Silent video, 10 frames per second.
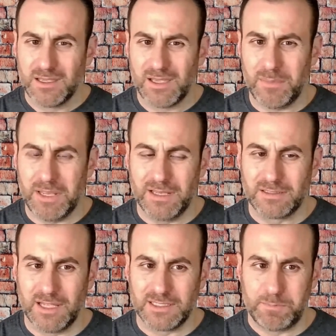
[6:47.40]
I mean,
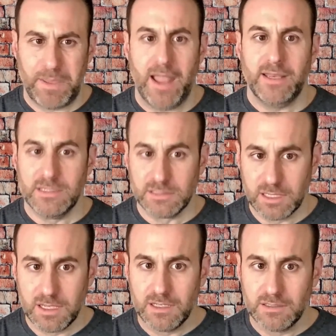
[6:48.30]
it's pennies
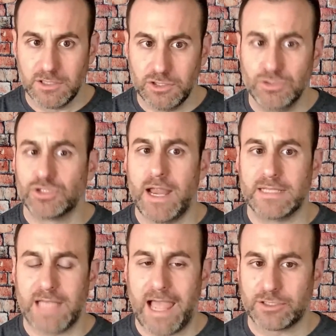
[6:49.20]
to do
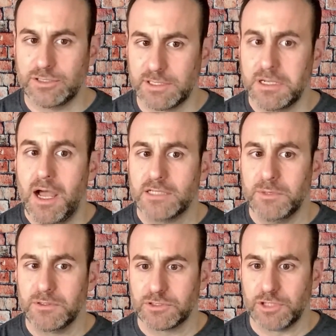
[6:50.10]
transactions in
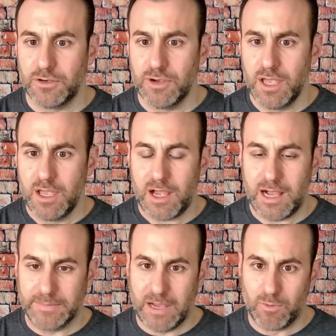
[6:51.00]
Cosmos, so
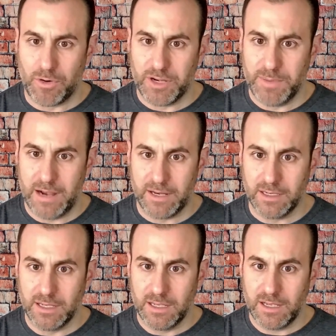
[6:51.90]
I'm not worried about it.
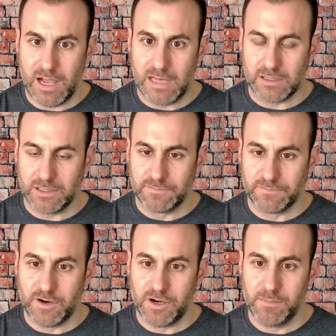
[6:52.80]
I'll
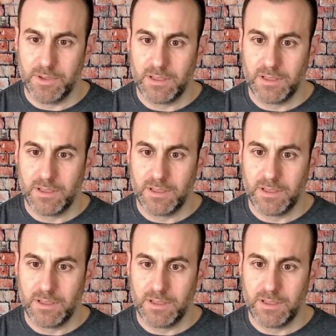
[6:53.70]
confirm.